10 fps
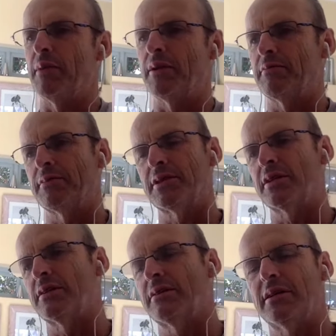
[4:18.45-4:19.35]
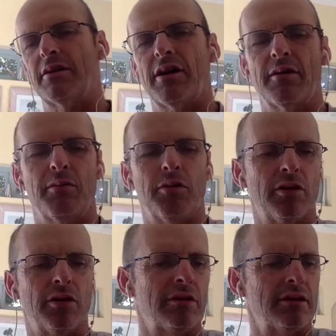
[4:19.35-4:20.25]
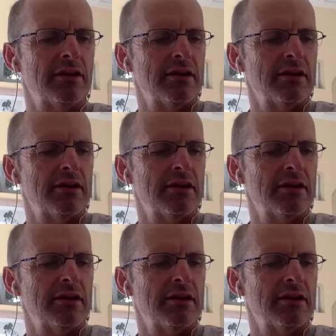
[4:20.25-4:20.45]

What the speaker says: But it was an incredible